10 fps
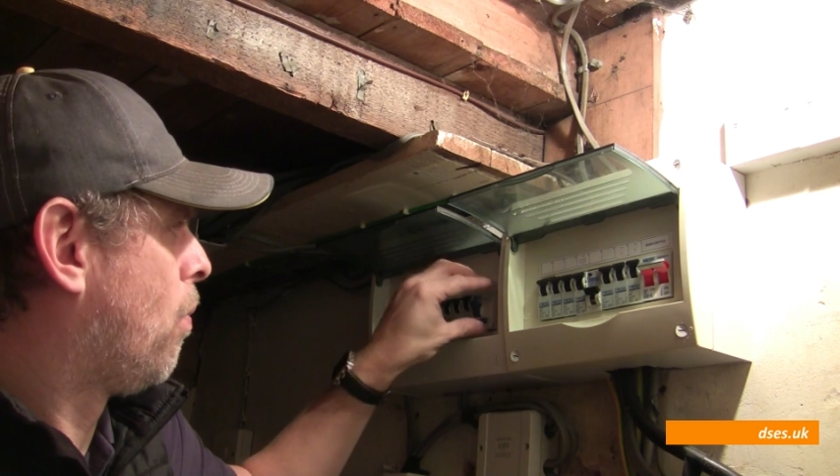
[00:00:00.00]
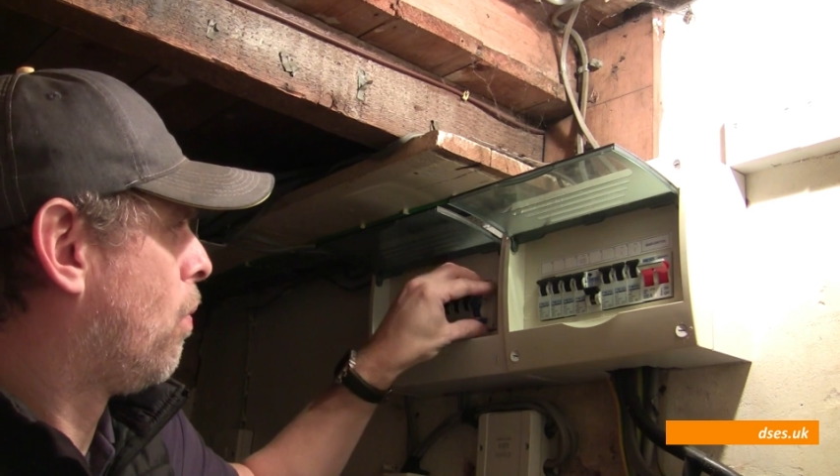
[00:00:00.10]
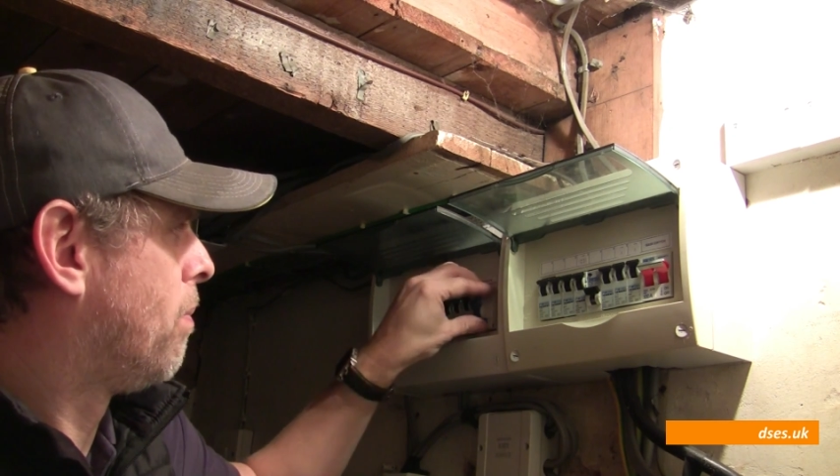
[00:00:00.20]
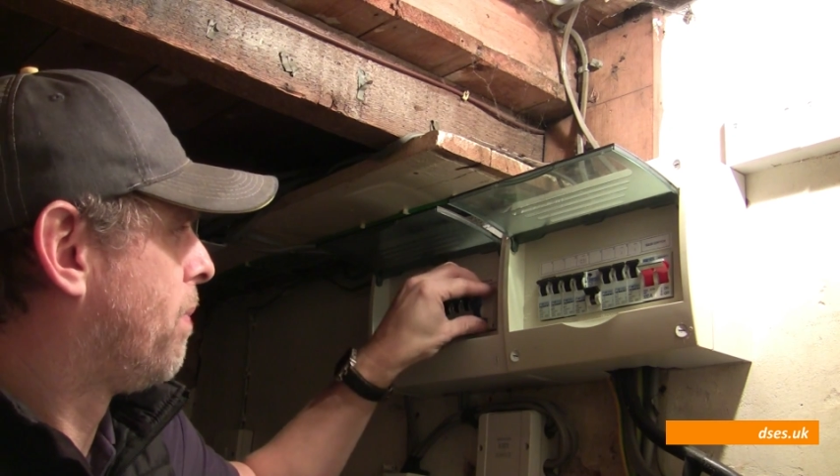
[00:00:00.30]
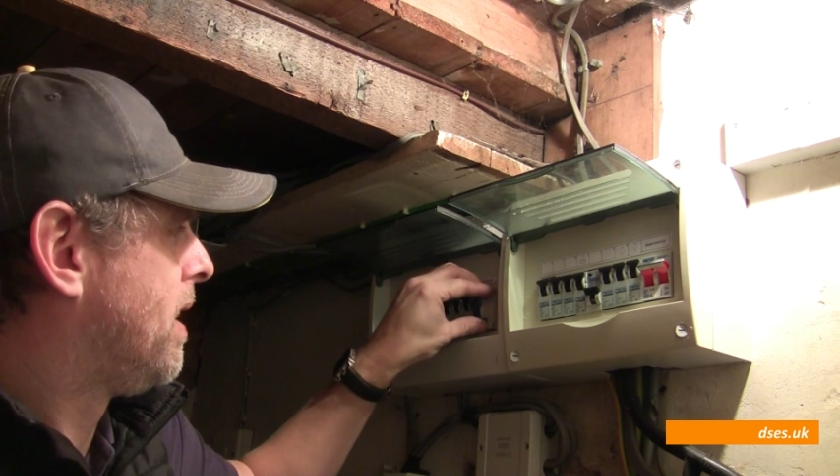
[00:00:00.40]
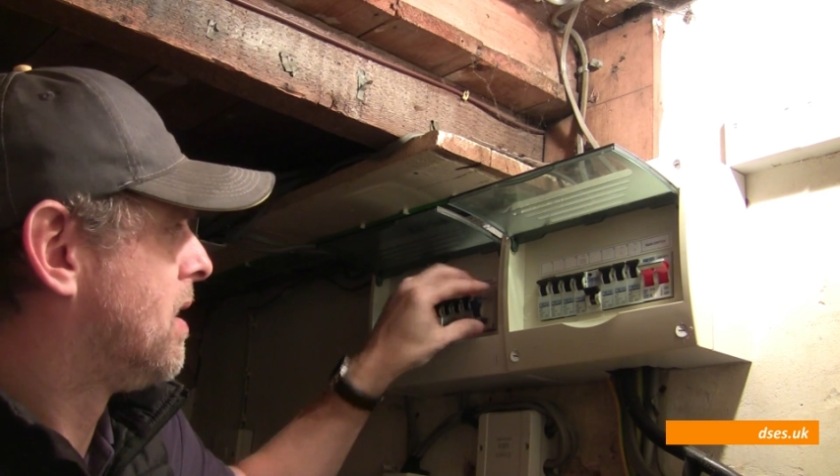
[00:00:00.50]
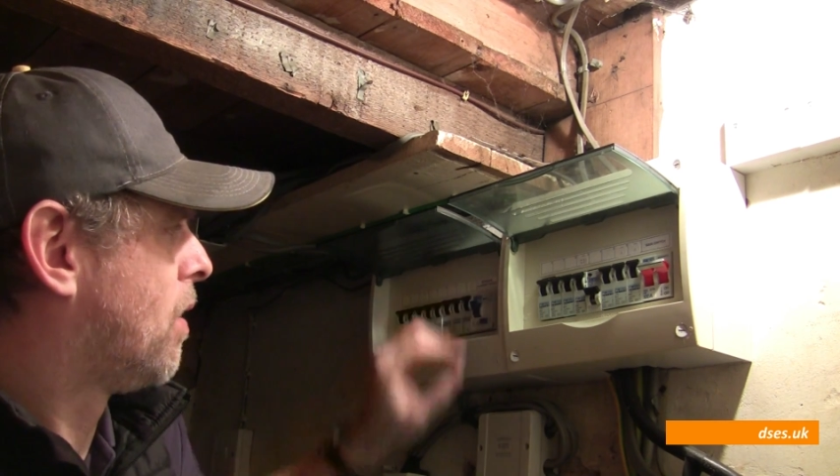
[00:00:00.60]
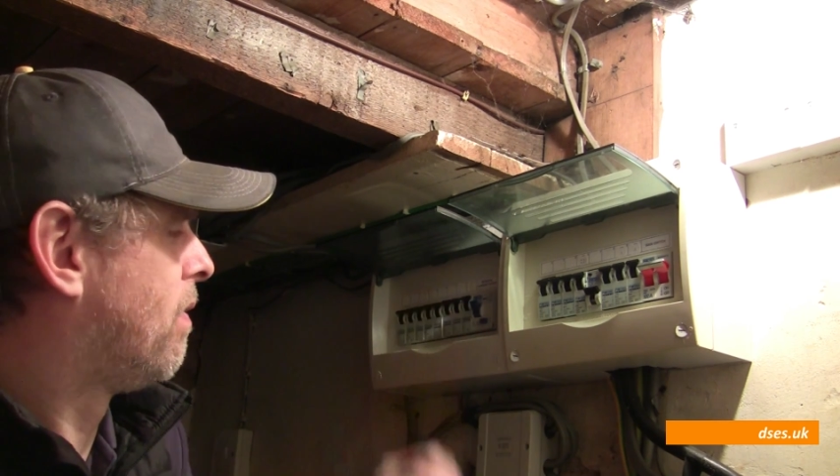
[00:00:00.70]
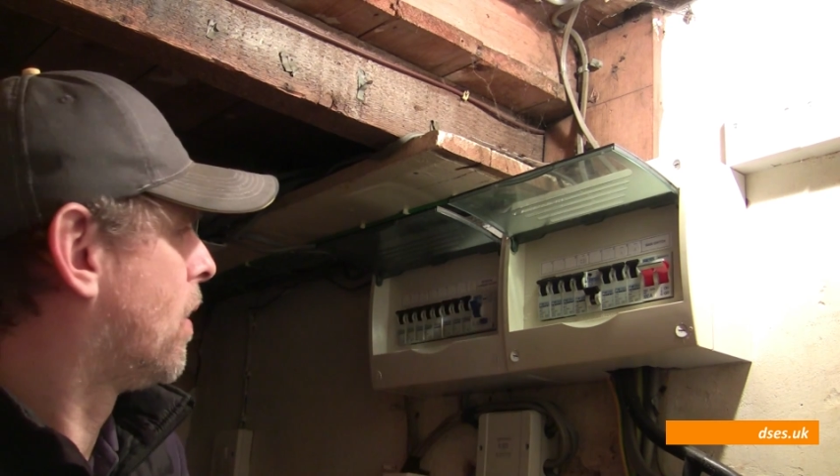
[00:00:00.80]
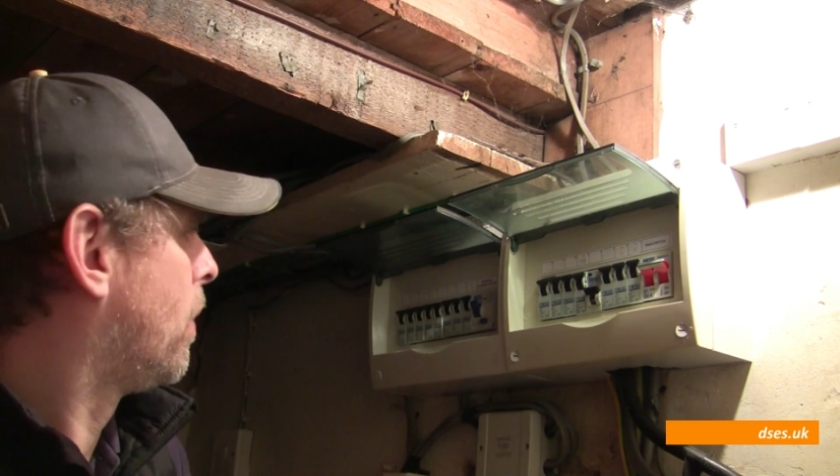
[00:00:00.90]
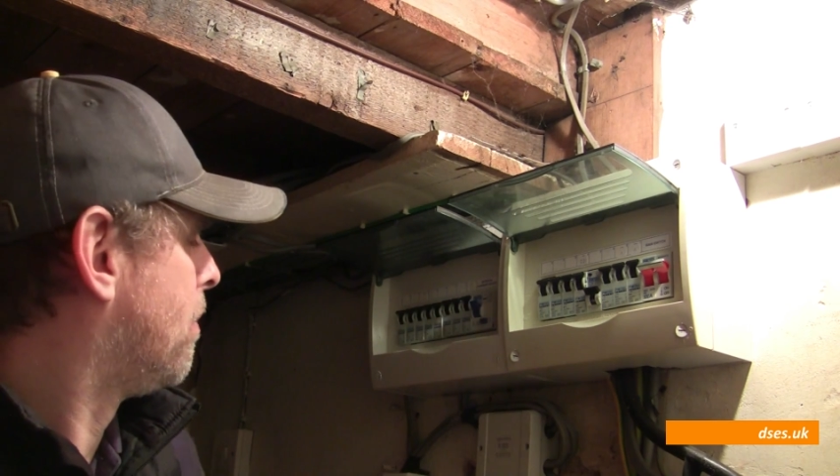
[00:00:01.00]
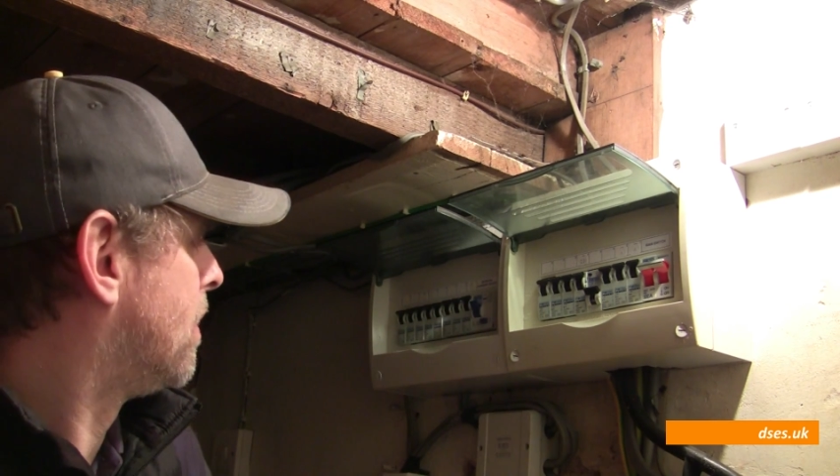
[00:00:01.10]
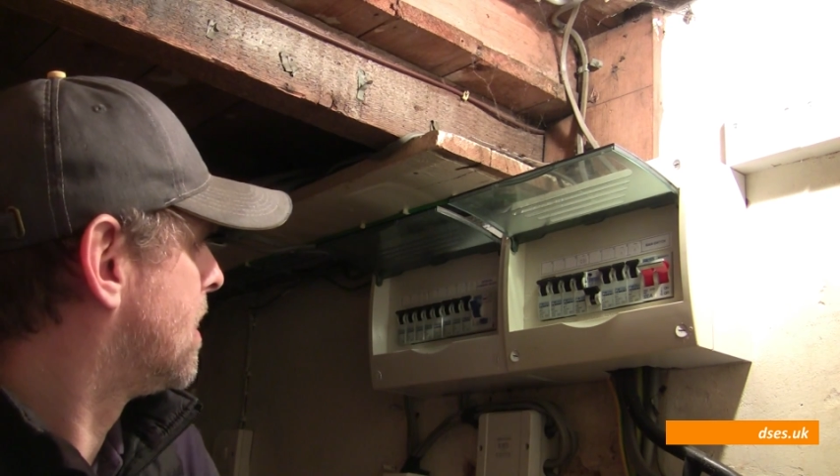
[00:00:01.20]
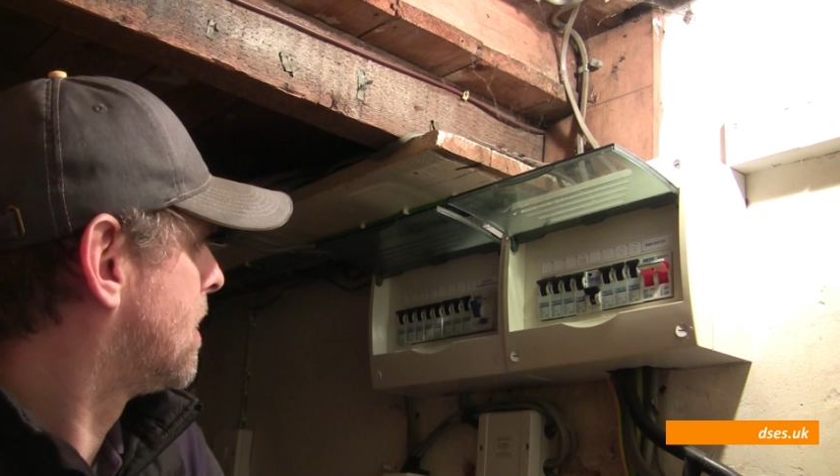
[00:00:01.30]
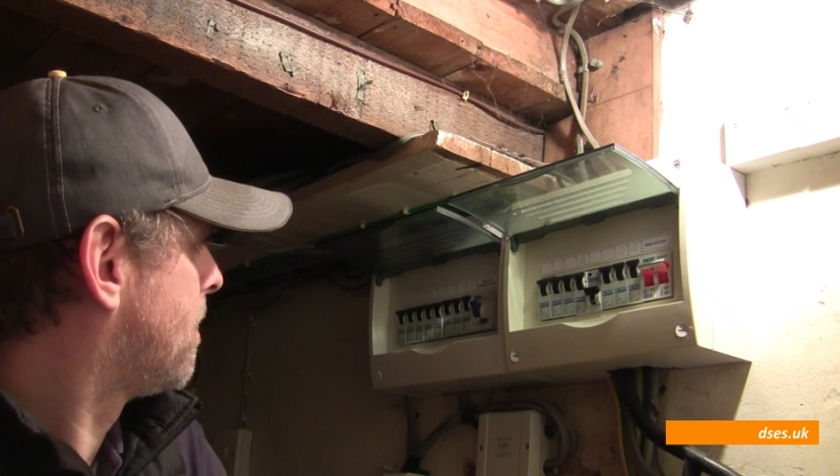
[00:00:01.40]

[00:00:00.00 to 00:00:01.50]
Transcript: on one piece of equipment